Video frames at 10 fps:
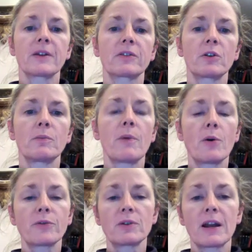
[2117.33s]
And so
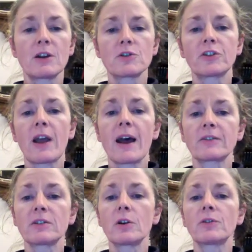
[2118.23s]
both are dangerous.
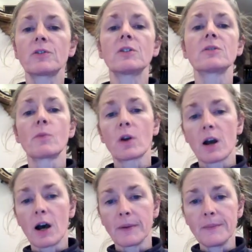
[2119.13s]
Acidosis is more
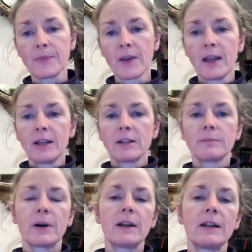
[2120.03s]
common,
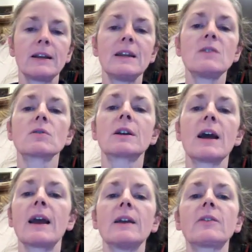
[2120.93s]
but in either
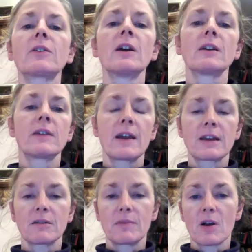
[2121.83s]
case they
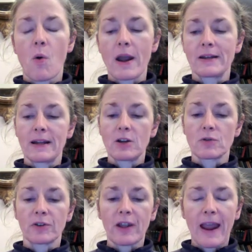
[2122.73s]
can be quite
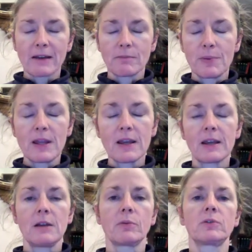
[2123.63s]
dangerous, and
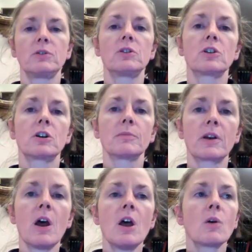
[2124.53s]
being able to
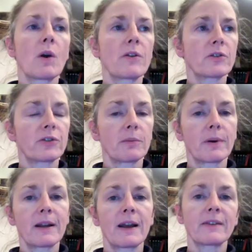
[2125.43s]
determine whether
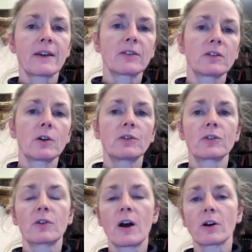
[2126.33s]
somebody has
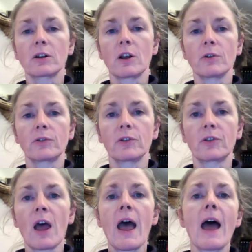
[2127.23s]
acidosis or
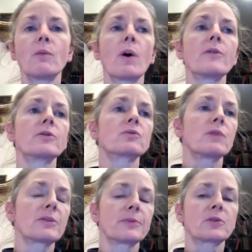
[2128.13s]
alkalosis and whether it's
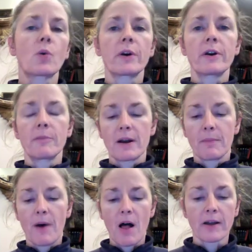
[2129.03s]
respiratory or
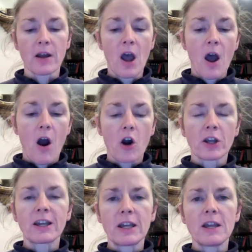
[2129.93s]
metabolic
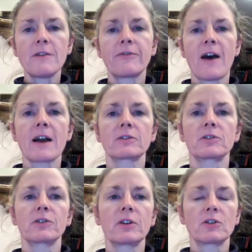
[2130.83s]
are key
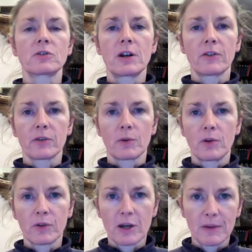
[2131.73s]
factors in treating
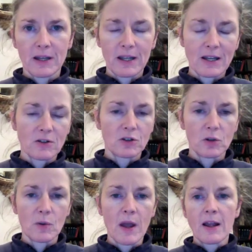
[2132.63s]
someone who's coming
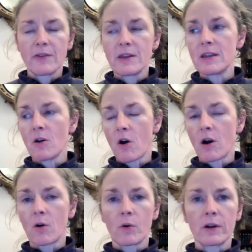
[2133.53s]
into the
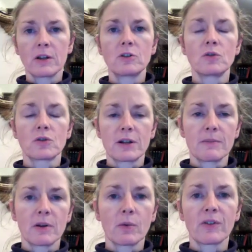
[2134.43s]
ER or into
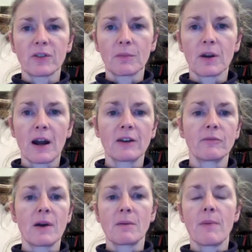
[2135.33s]
treatment with some kind
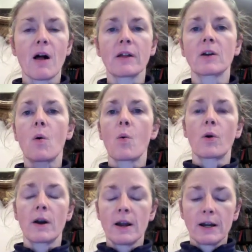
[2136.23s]
of metabolic
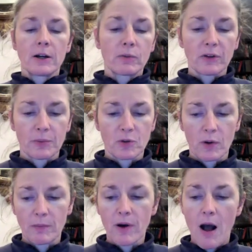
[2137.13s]
or
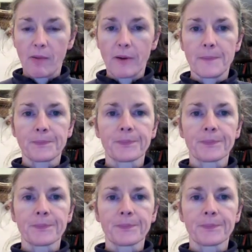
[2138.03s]
respiratory problem.